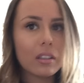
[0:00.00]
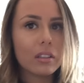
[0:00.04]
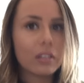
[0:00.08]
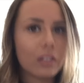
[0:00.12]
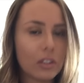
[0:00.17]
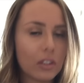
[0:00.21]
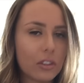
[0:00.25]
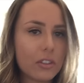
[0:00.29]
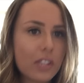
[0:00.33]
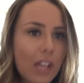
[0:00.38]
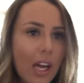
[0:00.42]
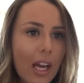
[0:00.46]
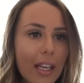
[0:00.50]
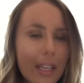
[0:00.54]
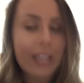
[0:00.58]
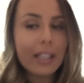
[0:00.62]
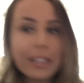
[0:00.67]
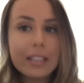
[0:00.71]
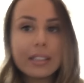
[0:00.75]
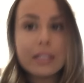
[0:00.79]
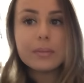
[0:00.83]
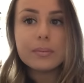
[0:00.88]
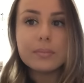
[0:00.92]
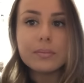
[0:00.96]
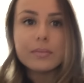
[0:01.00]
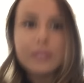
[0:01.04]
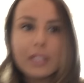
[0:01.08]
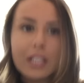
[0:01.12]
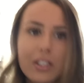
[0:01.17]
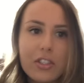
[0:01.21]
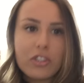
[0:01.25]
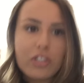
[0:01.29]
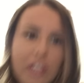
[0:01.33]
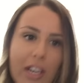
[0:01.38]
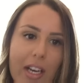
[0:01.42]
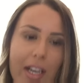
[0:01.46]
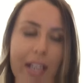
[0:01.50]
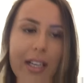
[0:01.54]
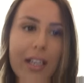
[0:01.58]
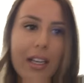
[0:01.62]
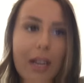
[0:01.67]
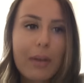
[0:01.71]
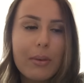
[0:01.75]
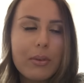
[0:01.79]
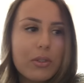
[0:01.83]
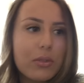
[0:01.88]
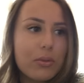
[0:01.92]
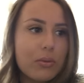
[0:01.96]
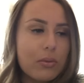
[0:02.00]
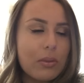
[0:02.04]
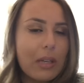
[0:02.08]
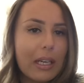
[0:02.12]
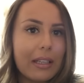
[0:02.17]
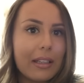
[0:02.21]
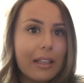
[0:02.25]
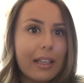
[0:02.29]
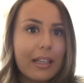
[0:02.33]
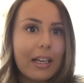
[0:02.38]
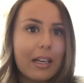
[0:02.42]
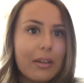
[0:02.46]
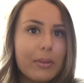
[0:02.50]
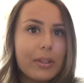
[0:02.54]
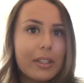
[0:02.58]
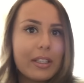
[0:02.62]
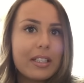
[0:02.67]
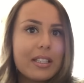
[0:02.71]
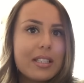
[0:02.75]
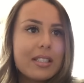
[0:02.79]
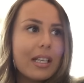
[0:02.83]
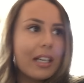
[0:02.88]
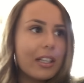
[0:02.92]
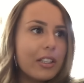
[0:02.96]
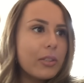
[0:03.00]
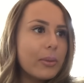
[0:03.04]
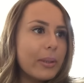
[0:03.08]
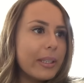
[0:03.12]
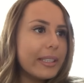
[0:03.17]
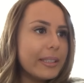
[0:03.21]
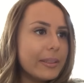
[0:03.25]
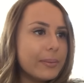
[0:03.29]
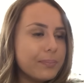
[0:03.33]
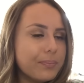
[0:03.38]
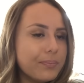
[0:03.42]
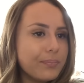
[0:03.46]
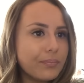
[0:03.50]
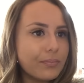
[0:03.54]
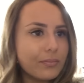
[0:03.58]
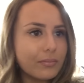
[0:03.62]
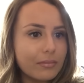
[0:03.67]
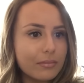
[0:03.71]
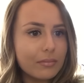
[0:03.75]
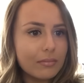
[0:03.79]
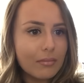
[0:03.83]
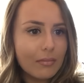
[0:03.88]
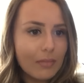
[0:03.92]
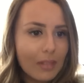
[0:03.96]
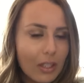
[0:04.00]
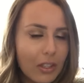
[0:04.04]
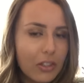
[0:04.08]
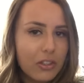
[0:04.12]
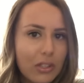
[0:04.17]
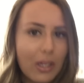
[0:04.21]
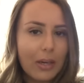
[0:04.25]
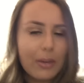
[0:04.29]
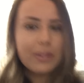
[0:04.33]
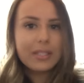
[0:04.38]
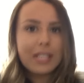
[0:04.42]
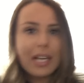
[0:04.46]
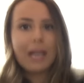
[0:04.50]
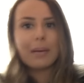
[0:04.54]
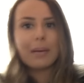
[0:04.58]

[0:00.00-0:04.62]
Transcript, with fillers: little diet yesterday. I was, I like, I really stuck to it. So I was